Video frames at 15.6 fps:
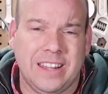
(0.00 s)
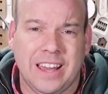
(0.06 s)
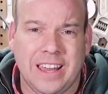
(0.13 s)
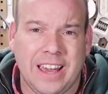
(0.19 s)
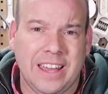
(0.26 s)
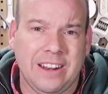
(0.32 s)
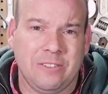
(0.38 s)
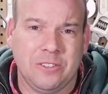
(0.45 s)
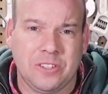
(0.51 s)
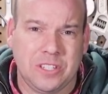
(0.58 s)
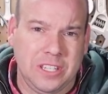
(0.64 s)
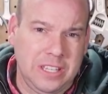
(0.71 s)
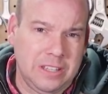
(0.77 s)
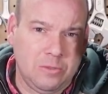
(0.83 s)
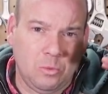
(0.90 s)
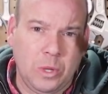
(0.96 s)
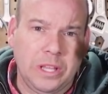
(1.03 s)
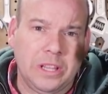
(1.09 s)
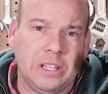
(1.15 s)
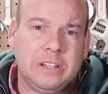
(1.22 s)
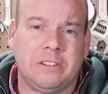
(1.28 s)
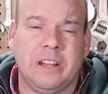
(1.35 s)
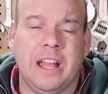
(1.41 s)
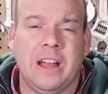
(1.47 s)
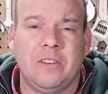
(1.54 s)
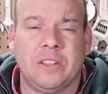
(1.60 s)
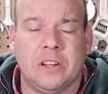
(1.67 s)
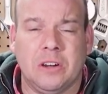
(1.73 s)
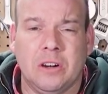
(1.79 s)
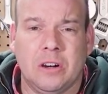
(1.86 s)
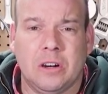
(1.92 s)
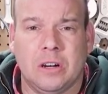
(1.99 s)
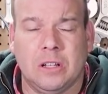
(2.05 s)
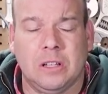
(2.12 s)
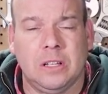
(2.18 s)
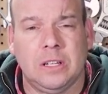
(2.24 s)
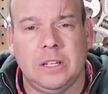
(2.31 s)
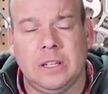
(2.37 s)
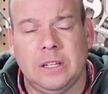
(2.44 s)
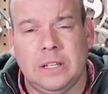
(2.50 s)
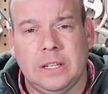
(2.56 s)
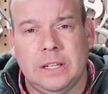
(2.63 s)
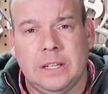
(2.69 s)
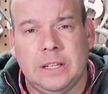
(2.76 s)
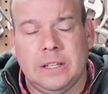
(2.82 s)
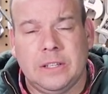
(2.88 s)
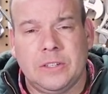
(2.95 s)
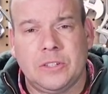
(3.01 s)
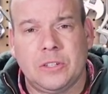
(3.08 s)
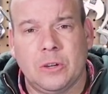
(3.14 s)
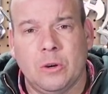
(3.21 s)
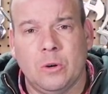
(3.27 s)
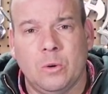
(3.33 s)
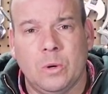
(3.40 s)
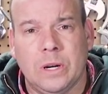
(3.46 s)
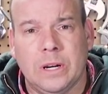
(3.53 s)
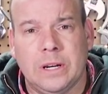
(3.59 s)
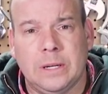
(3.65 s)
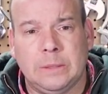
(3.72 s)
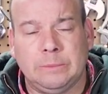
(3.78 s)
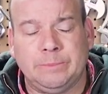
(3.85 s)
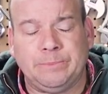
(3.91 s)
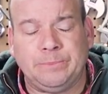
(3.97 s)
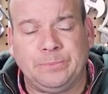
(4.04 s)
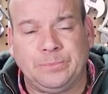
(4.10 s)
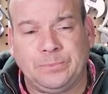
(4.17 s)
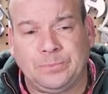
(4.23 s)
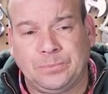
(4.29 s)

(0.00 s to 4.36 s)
and I, I don't see it wiggling around at all. So um,